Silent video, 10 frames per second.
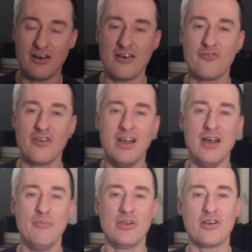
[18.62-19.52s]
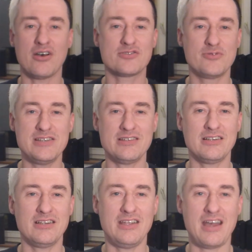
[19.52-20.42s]
of, because
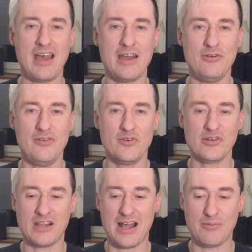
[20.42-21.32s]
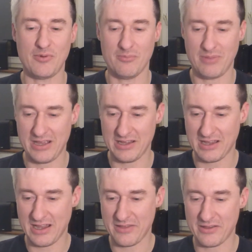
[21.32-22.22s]
recently I reviewed an album by a
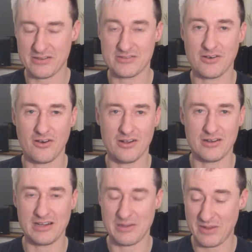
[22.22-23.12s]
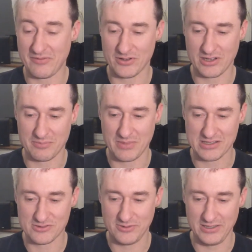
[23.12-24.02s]
guy that is called, let me have a look at my
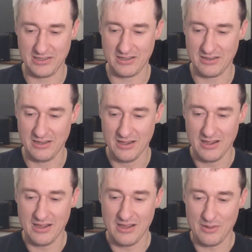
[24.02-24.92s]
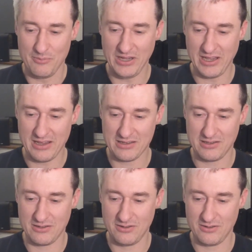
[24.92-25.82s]
screen here,
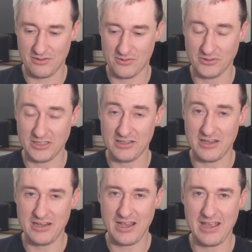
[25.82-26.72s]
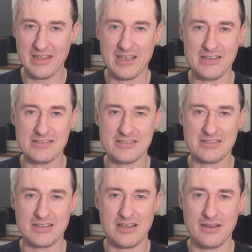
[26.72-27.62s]
MACROSPACE, I
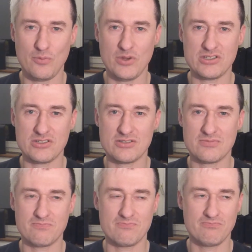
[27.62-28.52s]
guess, which